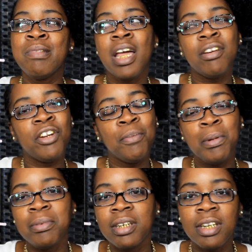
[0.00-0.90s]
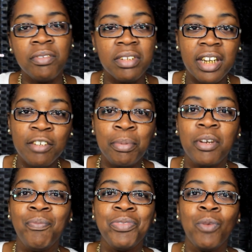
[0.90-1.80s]
I done heard people say different things,
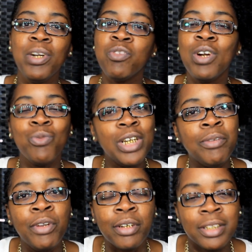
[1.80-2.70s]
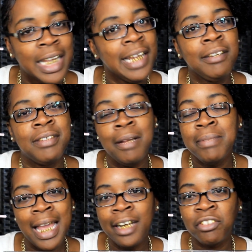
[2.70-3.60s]
but which one really worked? Because I ain't, I'm
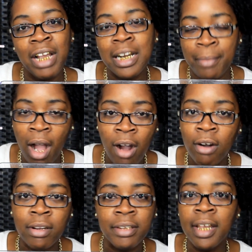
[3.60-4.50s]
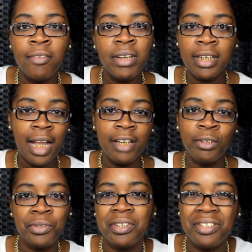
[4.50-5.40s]
tired of trying them all because I ain't really got
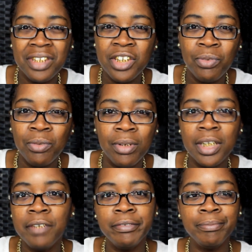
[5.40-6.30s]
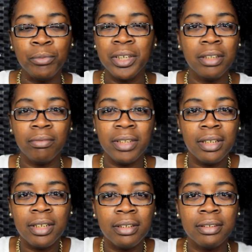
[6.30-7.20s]
no success with one of them, with, with
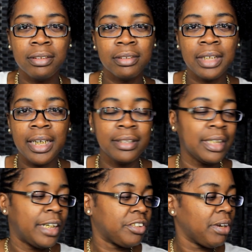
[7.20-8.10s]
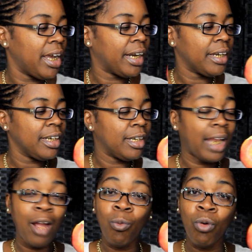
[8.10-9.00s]
none of the things that I tried. I need
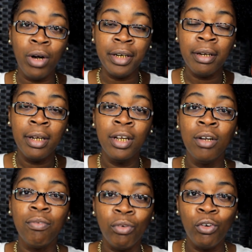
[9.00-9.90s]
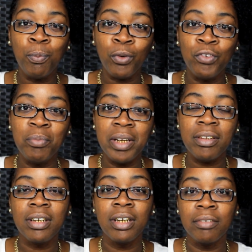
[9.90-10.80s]
like one foolproof
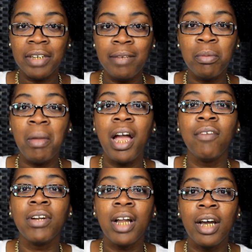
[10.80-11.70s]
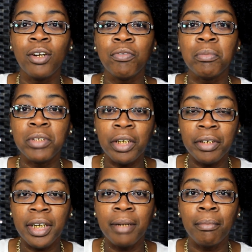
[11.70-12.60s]
method of keeping my avocado from
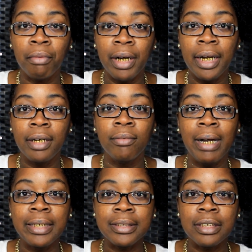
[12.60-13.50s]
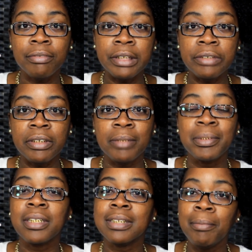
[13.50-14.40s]
turning brown while it's in the refrigerator
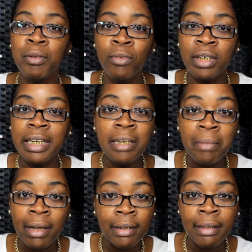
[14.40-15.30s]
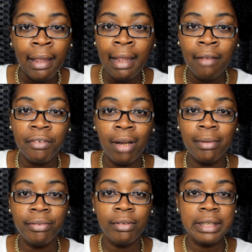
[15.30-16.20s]
because I be wanting to eat my other half, y'all,
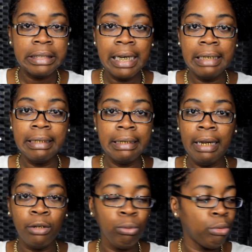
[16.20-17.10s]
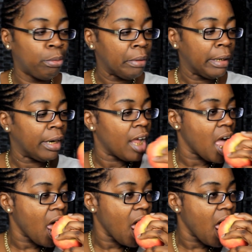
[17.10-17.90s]
before it started looking like doodoo brown.